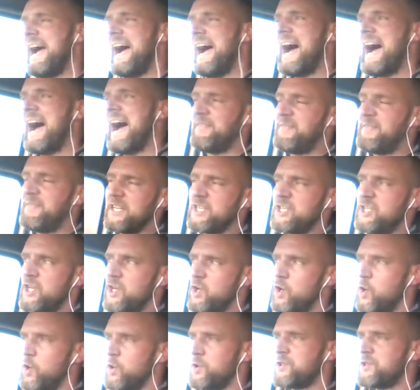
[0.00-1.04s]
I think
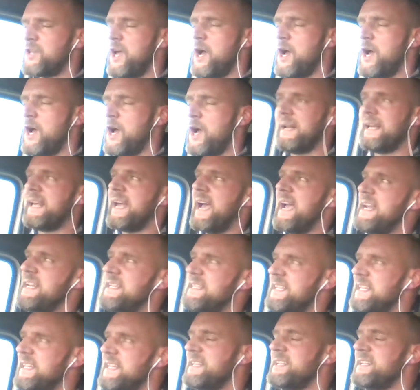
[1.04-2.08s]
she also
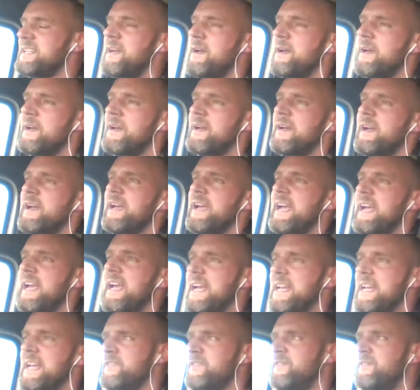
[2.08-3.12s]
placated
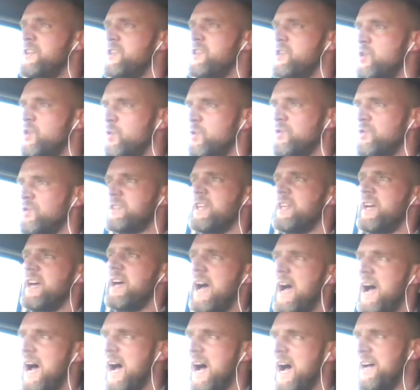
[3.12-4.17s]
individuals
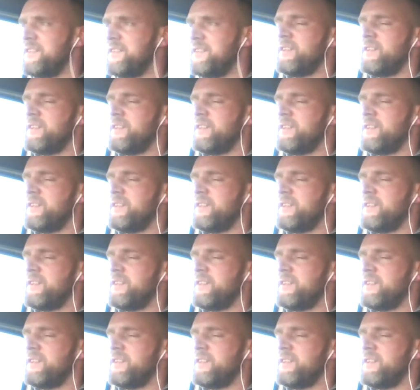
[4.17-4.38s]
that had